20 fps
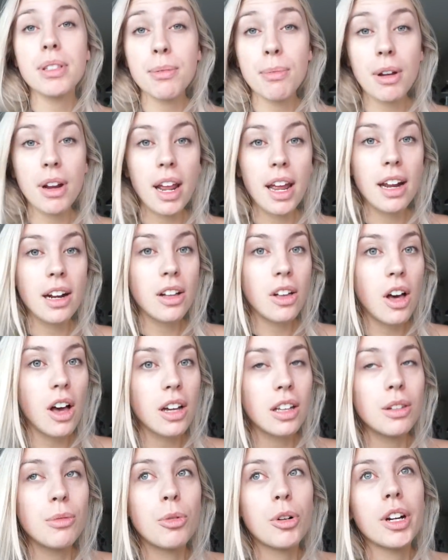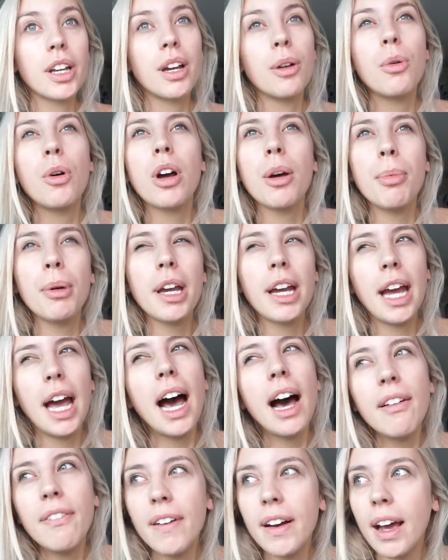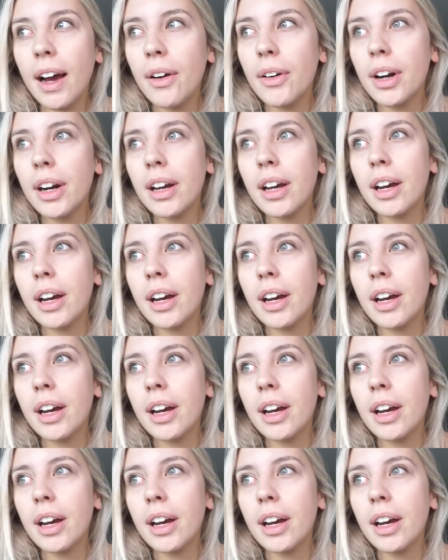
It's about 8 o'clock in the morning. I woke up like a half an hour